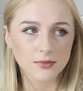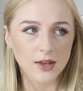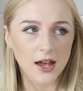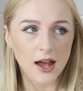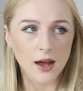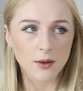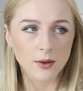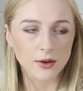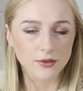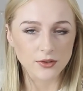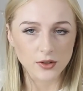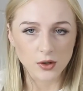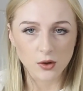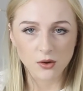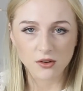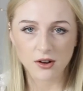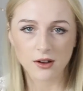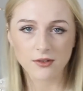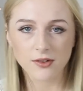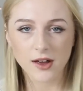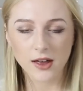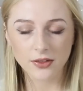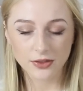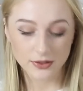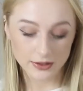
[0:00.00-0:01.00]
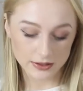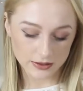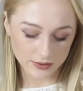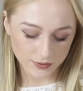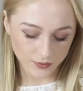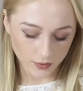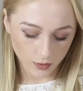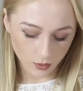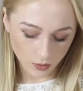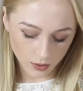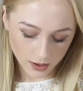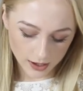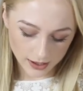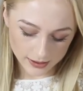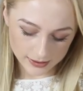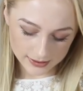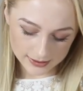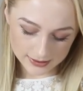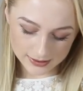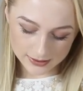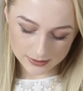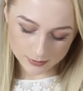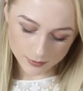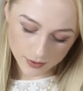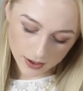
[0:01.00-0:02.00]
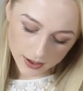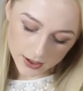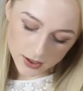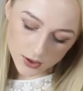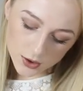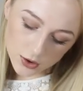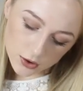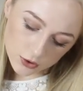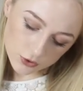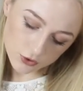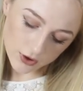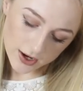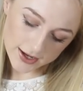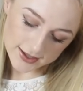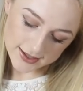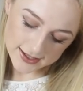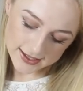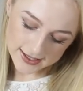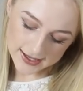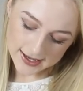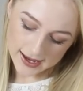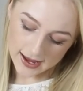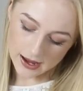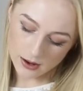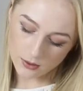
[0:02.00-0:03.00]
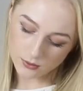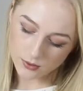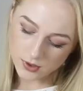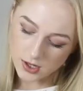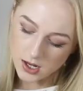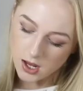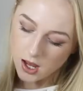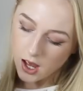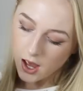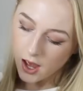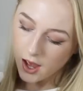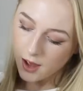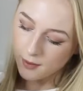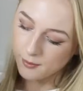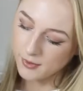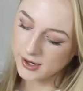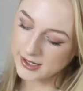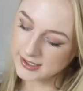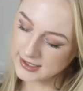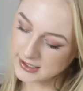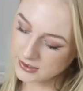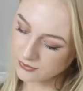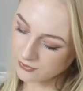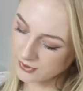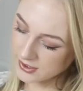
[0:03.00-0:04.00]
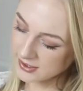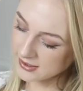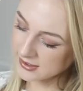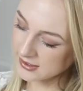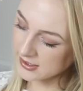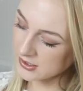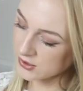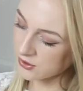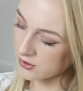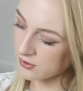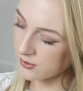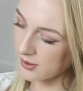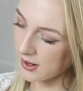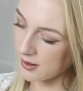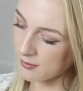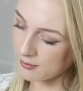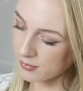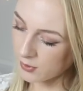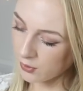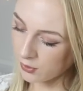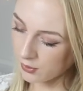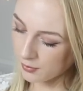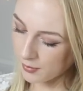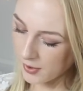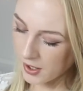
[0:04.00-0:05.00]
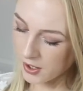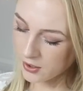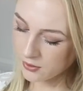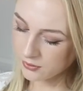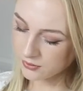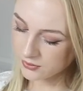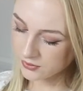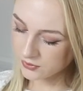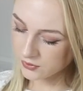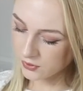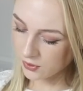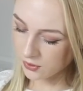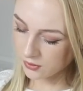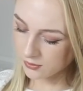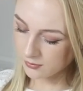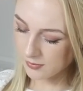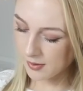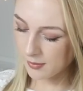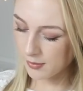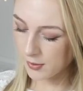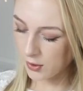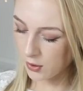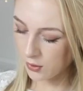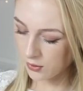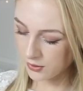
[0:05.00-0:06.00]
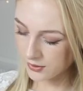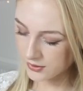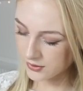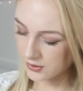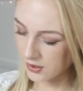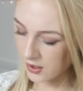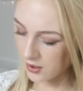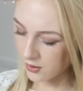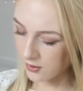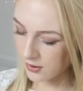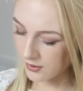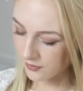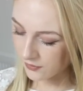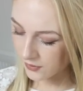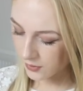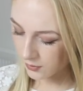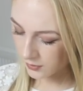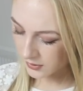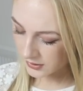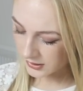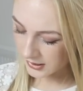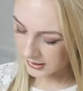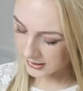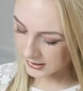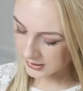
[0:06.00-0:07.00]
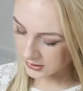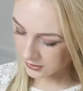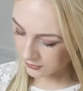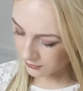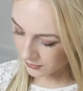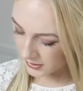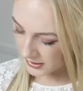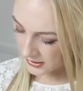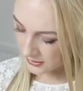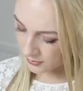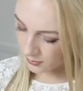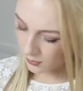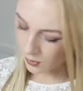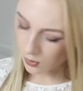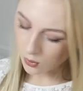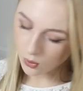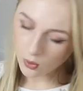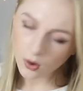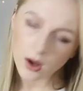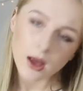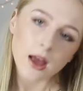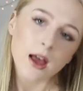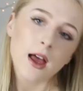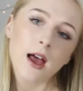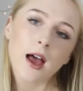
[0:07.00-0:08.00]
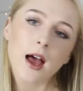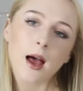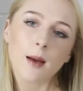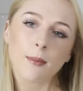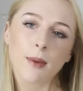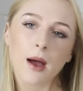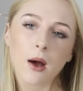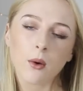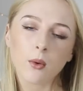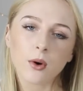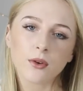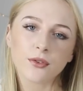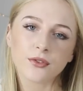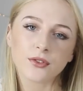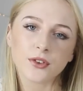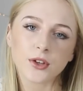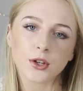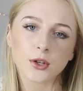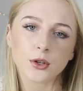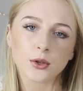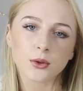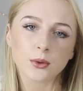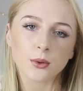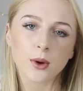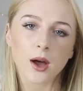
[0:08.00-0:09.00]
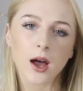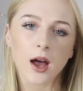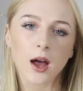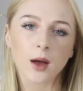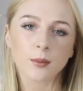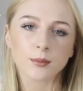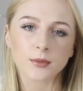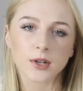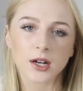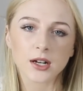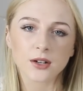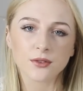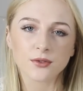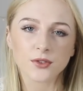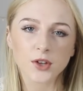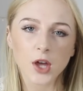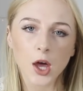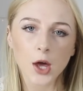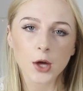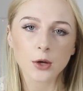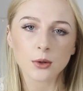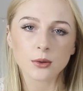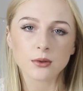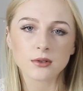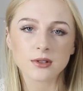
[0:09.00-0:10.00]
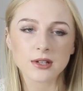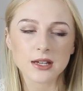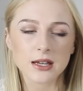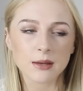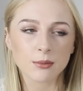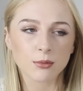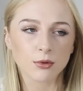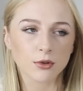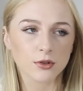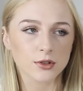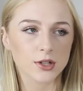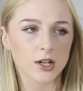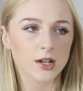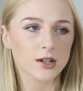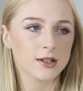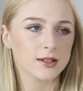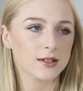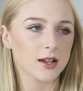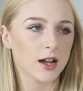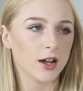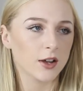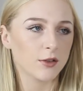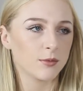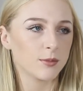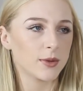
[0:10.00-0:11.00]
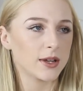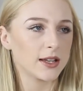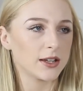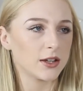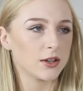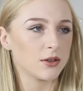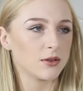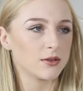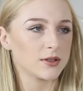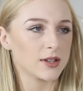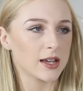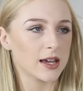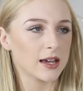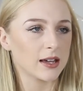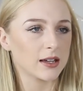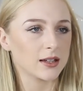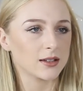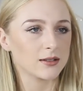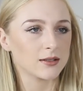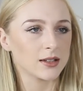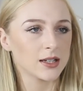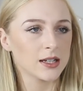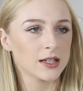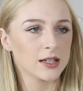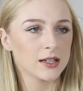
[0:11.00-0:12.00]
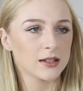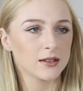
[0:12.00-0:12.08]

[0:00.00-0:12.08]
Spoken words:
however long I've had this for, and this is my new dressing gown. I did recently do a blog post on my blog, so if you would like to read more about a few kind of cozy products I've been using, and